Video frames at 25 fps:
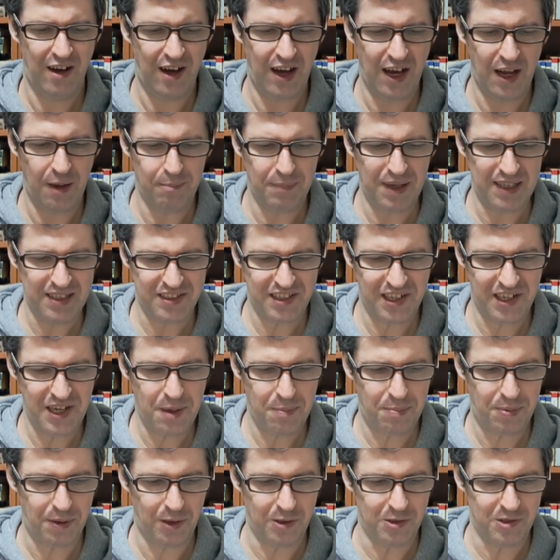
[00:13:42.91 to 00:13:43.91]
I am mentally
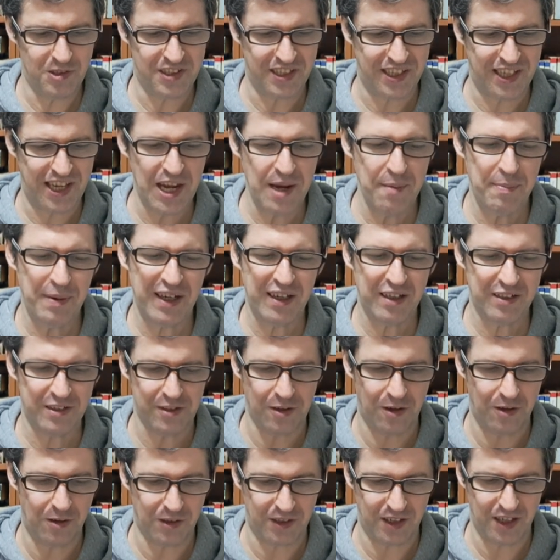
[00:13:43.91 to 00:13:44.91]
opposed to keeping a
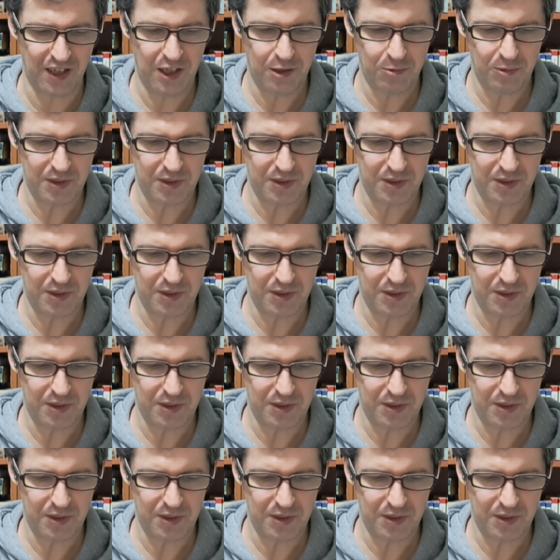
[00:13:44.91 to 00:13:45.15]
dog,